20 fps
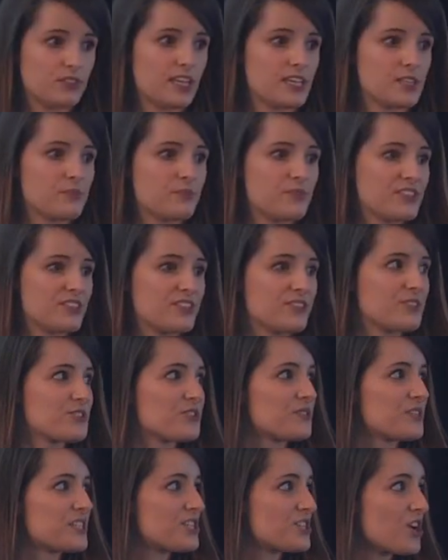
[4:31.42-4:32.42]
last presenters
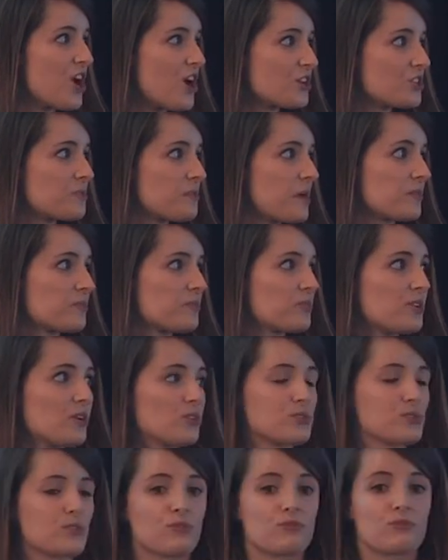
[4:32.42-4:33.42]
already talked about, but
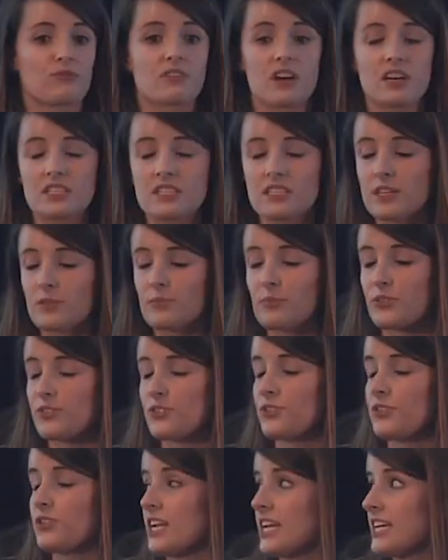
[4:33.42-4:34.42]
also through content
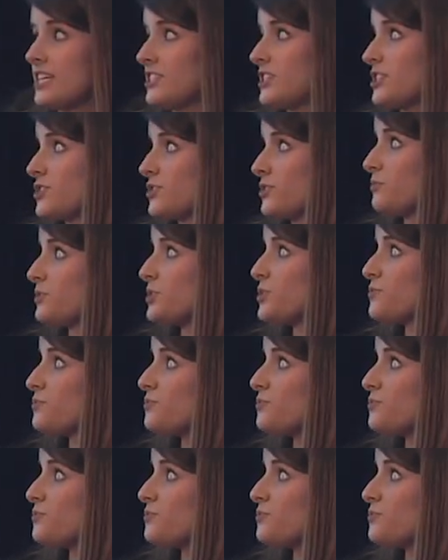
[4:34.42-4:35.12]
personalization, which